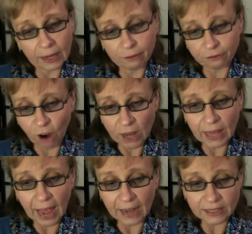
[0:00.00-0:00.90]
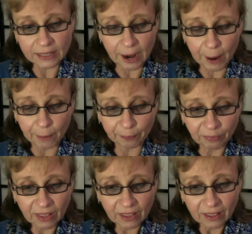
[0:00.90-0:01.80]
find that
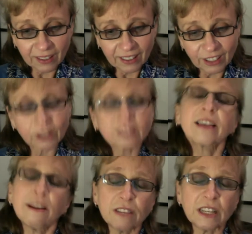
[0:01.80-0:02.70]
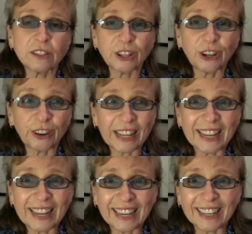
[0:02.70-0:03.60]
safety and security
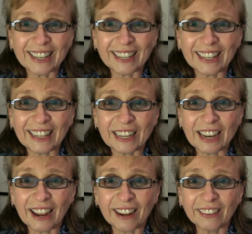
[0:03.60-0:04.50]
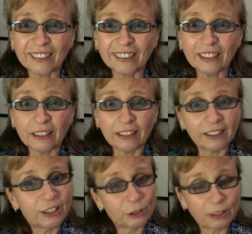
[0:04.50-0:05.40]
in
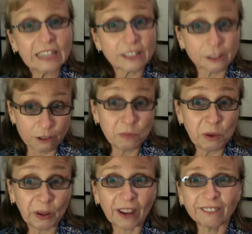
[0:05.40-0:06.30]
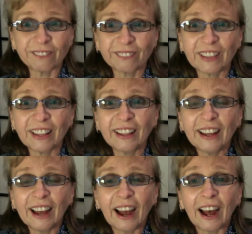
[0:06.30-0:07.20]
things that are familiar.
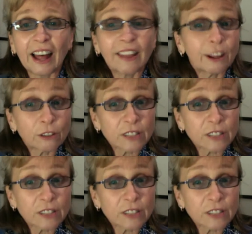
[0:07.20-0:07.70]
They also